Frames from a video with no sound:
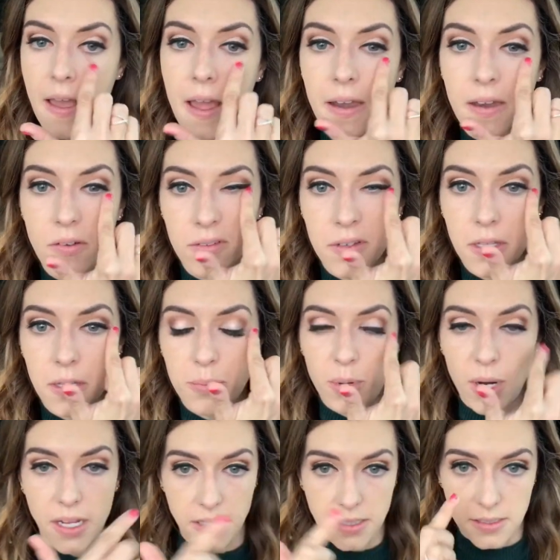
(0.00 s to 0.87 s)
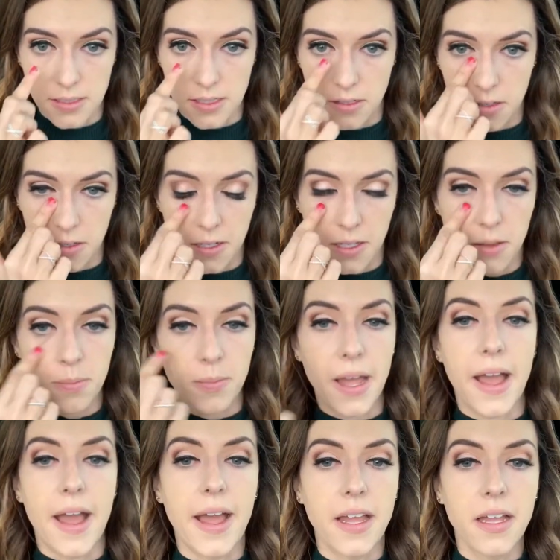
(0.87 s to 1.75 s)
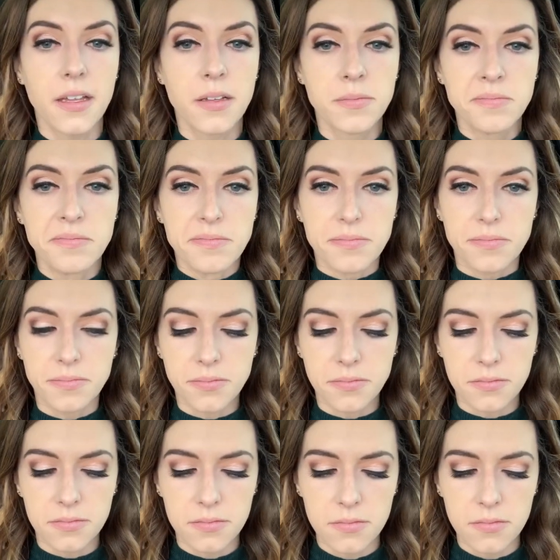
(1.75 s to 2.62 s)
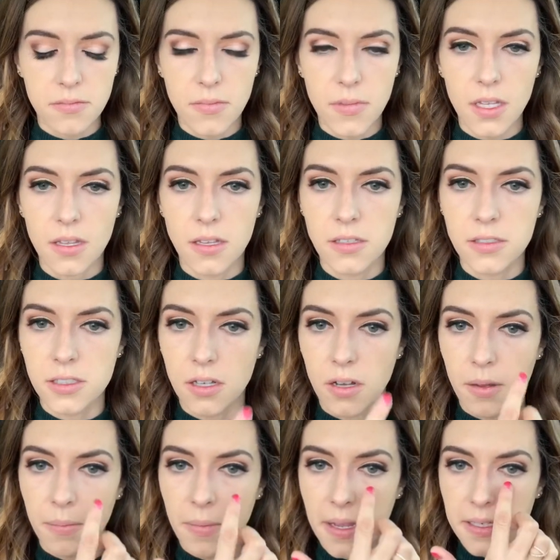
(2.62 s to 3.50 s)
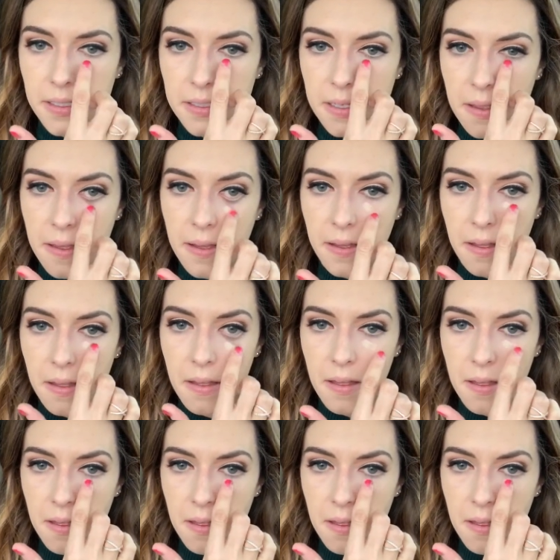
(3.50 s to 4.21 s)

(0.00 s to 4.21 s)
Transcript: and it really brightens underneath my eye. So I might take,